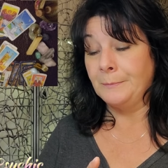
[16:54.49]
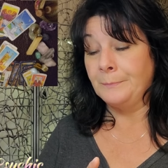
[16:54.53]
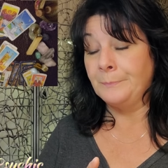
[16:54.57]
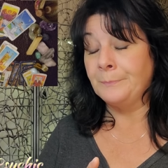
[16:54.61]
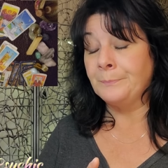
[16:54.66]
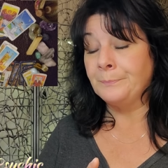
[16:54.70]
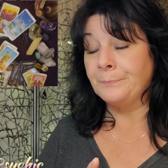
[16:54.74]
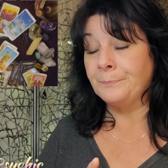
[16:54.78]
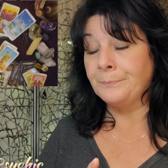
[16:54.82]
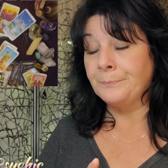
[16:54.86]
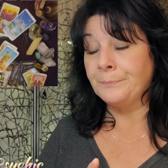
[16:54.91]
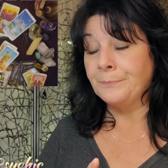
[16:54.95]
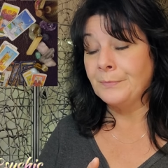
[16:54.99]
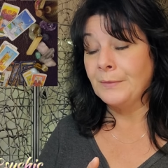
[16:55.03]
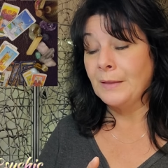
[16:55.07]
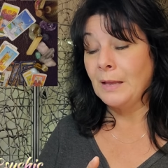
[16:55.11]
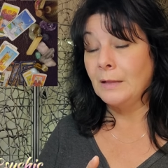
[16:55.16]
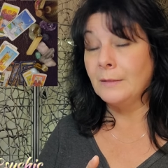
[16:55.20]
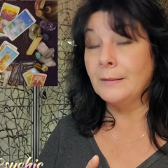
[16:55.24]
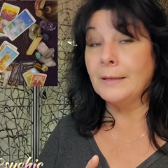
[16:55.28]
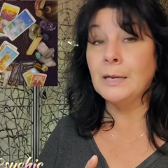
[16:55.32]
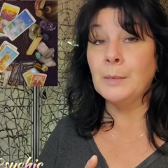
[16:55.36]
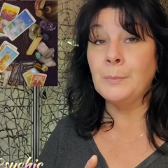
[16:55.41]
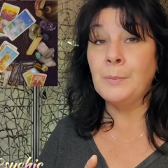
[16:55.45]
Mm-hmm.
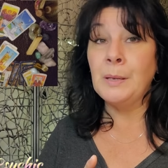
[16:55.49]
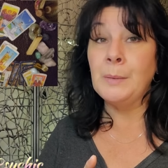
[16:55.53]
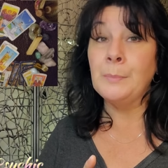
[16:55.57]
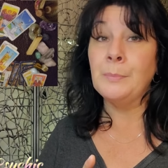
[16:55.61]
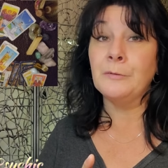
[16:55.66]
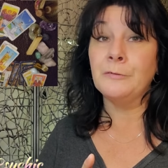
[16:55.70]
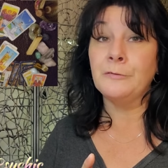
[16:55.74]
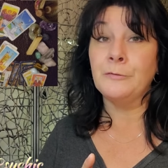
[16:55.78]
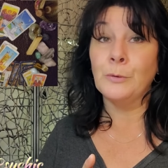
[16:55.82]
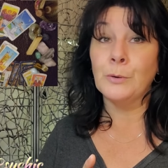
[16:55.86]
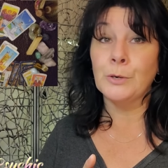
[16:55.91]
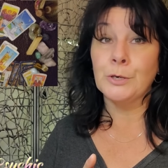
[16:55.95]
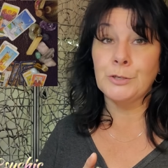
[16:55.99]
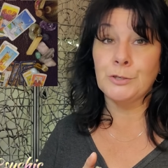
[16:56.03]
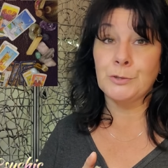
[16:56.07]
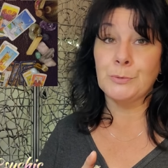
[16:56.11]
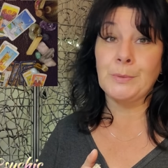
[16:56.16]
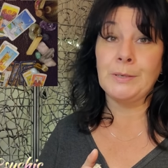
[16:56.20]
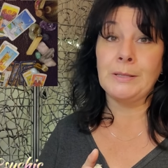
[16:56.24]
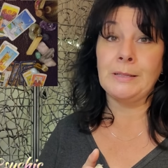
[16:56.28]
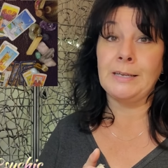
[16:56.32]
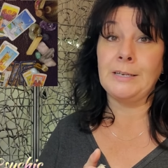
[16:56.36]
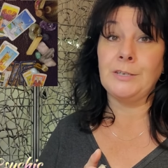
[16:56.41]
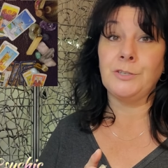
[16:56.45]
A lot of people force
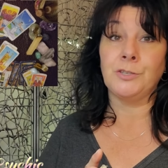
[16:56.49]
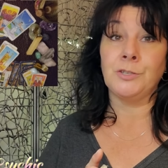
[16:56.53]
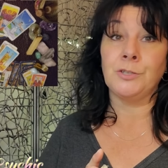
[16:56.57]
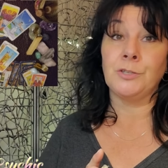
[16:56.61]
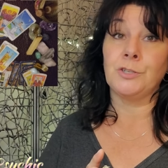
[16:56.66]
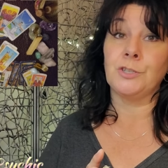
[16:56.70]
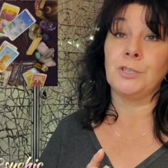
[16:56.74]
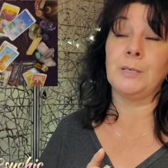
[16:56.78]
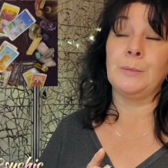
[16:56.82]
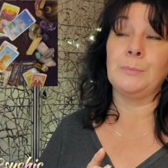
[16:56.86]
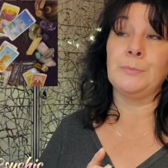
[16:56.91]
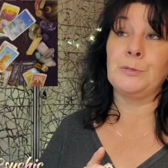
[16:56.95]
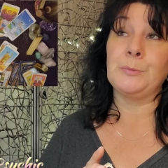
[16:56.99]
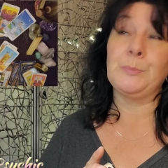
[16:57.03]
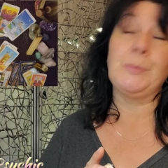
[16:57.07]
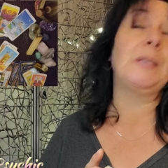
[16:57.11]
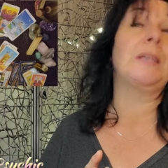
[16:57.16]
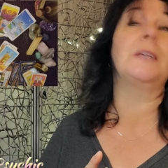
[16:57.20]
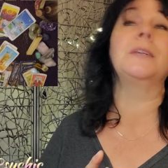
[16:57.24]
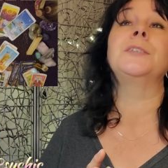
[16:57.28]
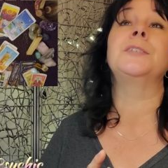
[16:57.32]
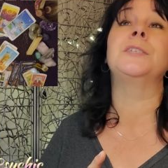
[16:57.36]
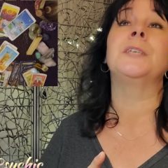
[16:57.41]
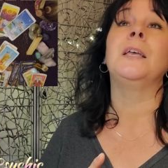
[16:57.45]
relationships
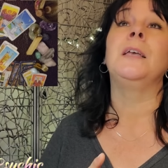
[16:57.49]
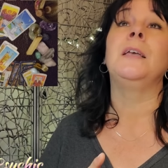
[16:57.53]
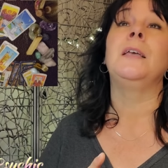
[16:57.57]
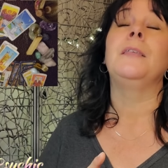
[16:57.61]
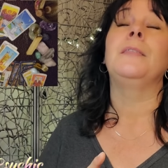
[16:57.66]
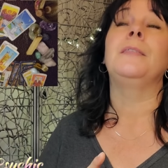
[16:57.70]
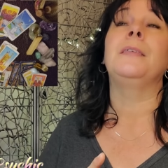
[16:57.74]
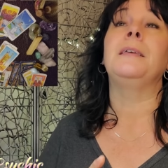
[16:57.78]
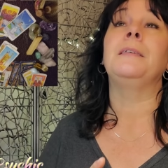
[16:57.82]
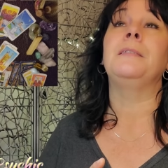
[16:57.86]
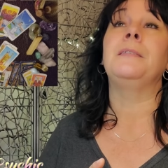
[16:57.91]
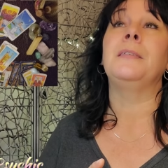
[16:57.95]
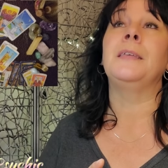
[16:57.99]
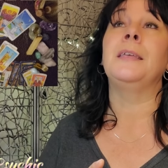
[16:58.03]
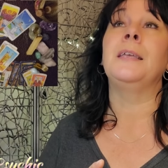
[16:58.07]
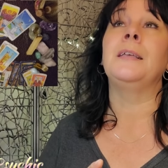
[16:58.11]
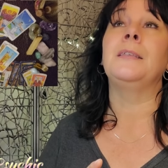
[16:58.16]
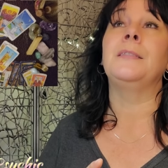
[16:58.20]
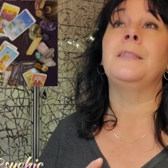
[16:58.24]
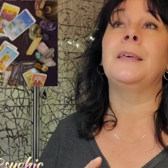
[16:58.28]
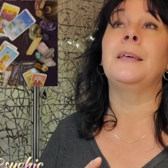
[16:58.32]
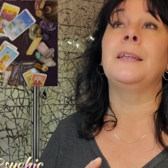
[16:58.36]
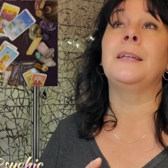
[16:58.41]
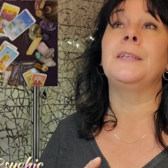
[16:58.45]
because they
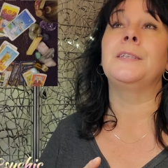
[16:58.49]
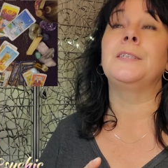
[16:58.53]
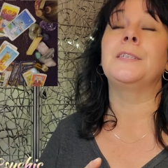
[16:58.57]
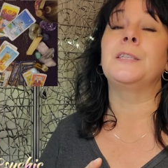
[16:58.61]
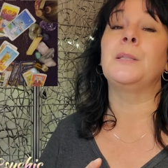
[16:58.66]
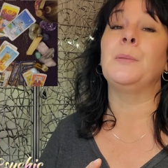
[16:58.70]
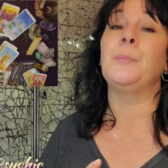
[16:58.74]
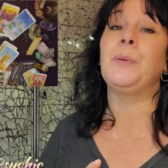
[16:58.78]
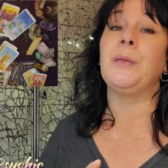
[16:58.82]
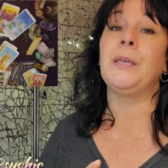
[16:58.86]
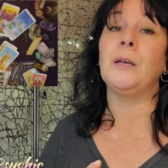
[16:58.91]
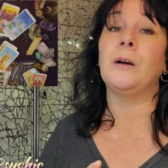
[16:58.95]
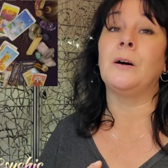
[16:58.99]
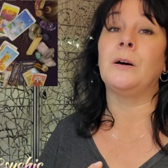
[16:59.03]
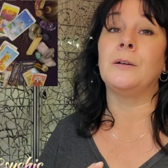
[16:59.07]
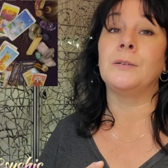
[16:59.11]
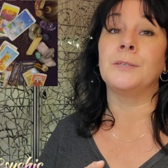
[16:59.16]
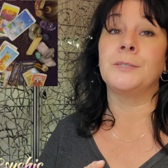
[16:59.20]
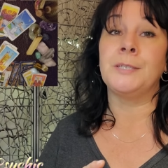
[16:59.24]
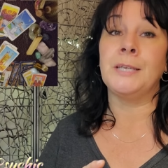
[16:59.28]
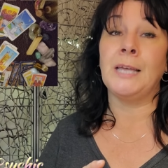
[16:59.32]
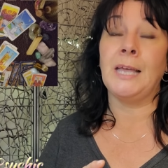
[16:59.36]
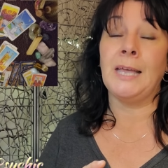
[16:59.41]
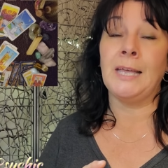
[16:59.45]
think that it's the be
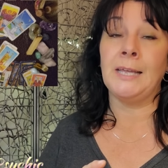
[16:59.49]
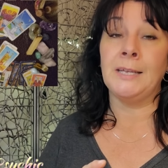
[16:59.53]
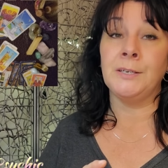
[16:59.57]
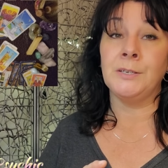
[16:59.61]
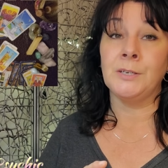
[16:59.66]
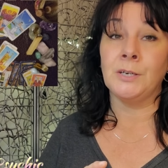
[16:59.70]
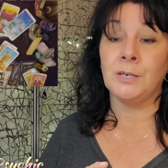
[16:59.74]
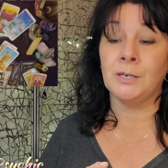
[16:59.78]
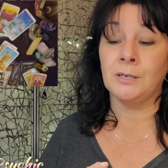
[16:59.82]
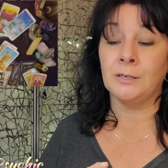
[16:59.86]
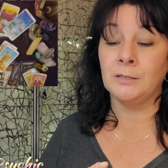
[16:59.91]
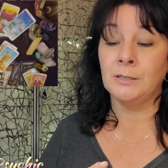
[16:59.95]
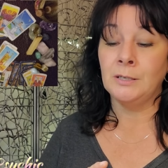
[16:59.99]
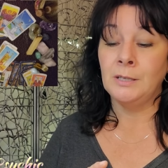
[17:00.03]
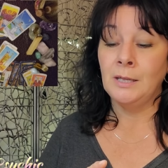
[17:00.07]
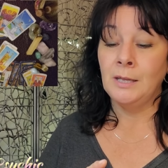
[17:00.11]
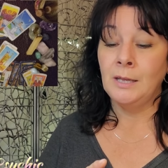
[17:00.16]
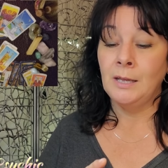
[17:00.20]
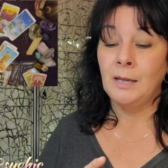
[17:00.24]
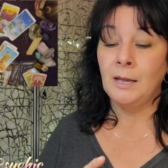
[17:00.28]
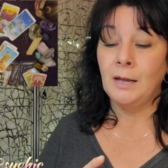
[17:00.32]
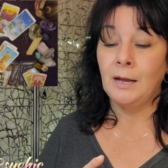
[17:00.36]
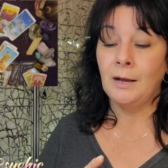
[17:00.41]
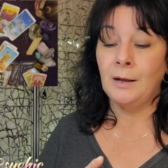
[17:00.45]
all to end all,
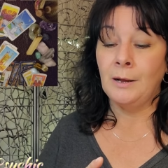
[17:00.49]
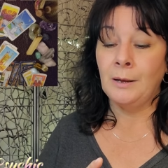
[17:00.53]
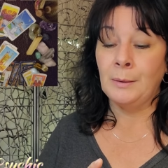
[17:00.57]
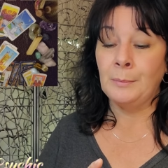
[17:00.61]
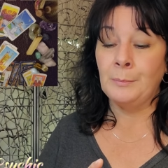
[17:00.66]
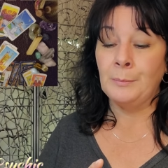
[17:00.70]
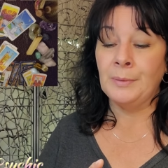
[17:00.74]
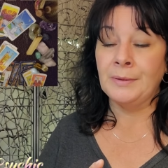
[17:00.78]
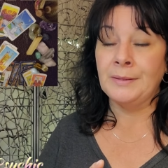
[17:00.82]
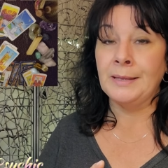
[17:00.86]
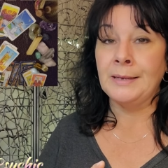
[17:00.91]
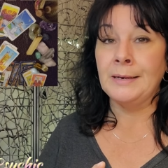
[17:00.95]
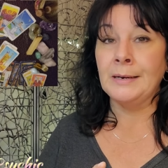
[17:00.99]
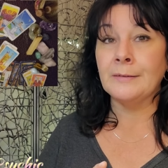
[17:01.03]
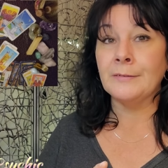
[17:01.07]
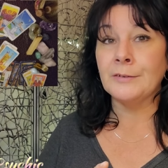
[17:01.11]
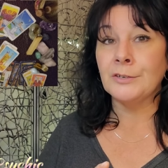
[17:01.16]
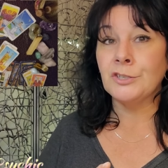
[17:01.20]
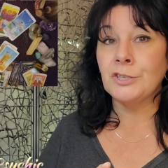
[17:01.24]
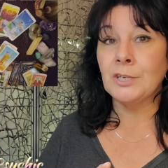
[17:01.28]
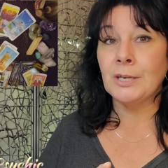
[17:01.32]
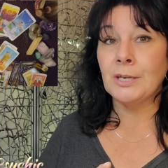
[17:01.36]
um, but they never